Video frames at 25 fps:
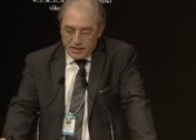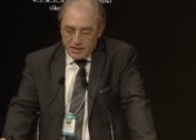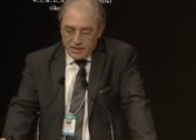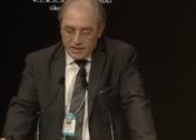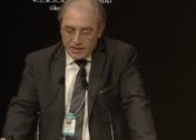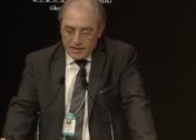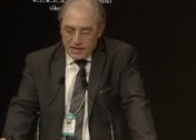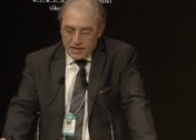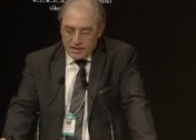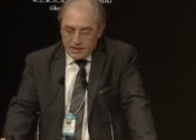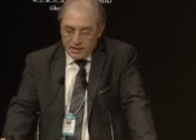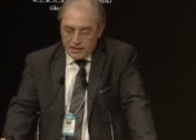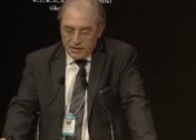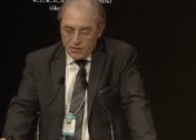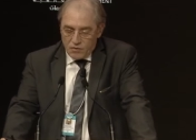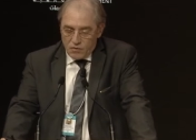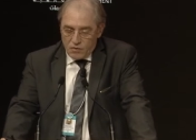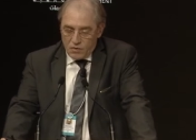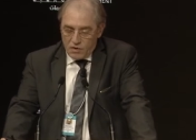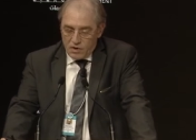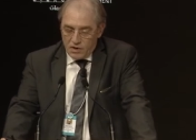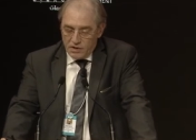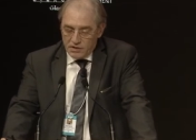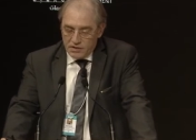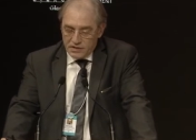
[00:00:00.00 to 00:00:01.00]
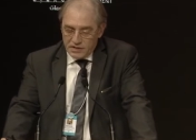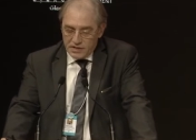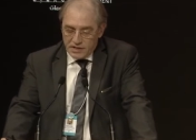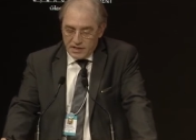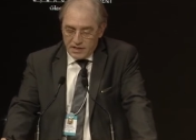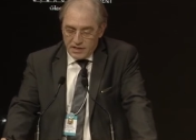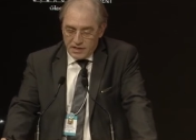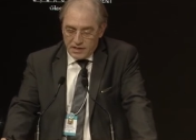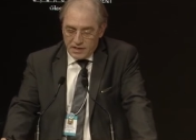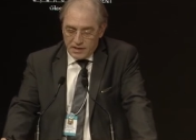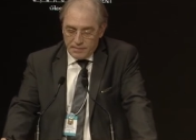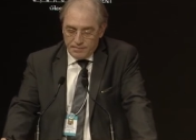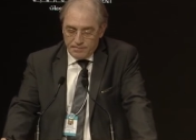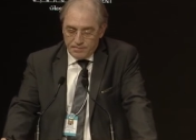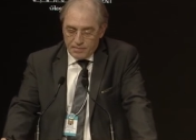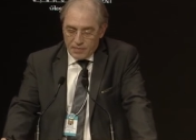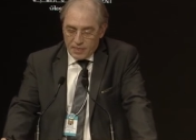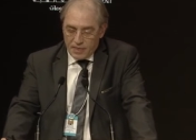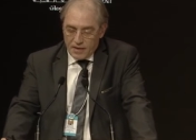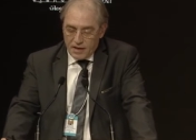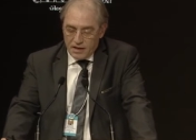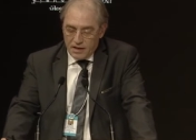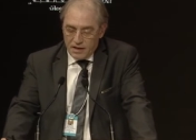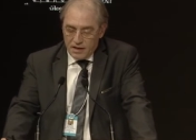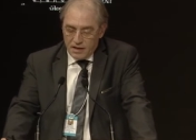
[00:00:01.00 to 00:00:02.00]
that was
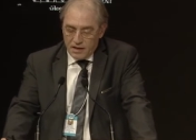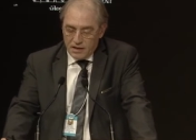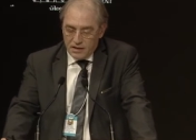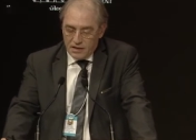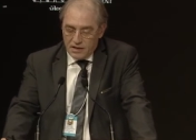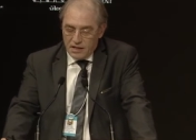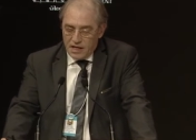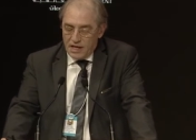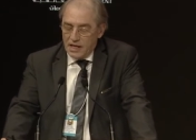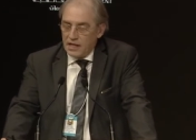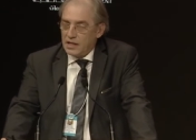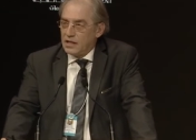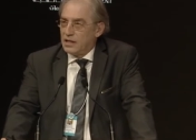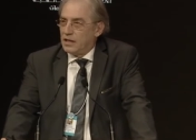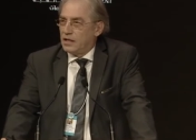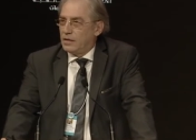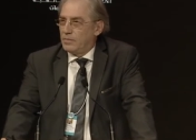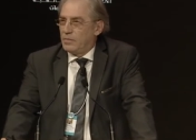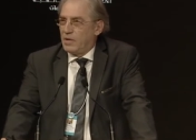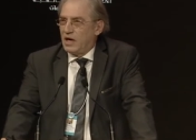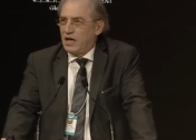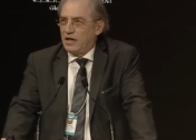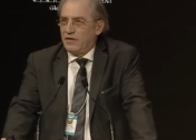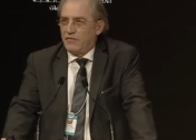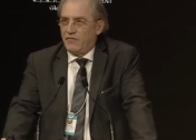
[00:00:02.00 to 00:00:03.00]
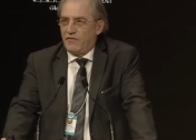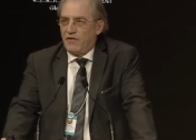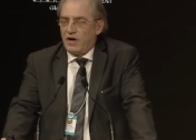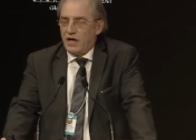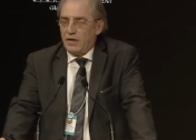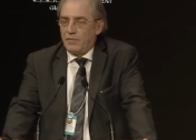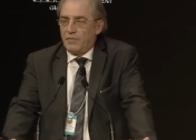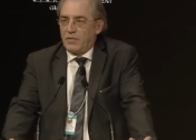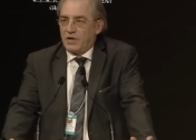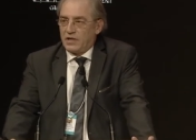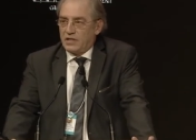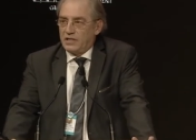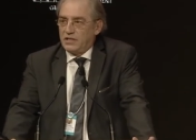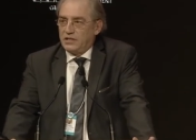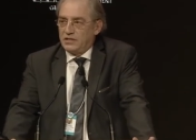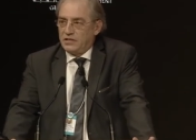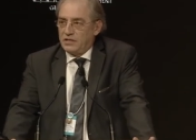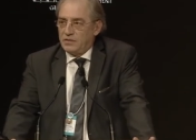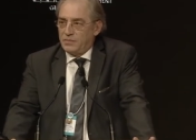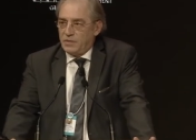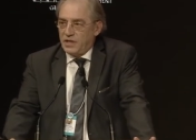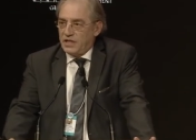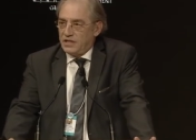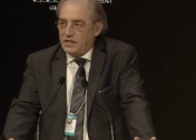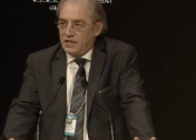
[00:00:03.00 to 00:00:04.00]
done by five
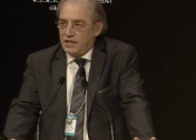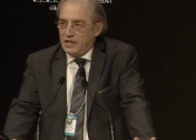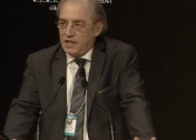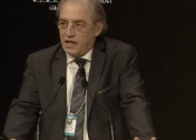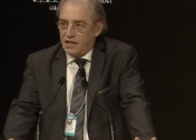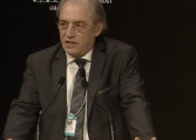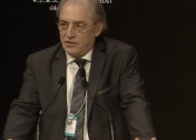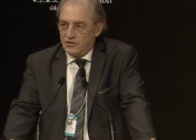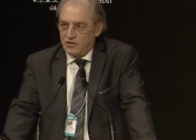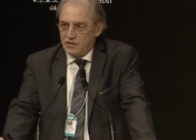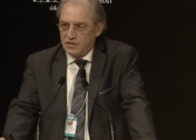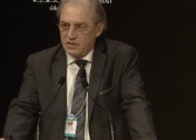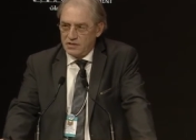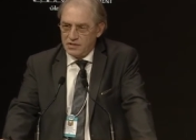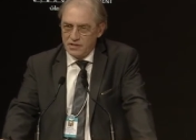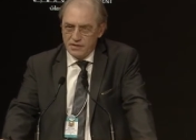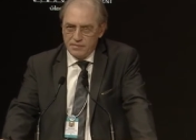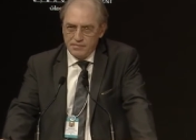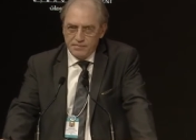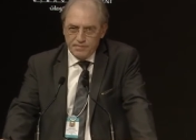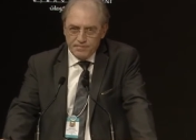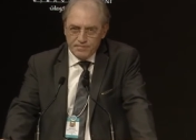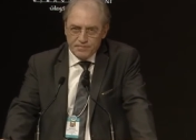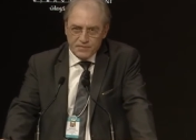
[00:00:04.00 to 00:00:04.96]
participating agencies: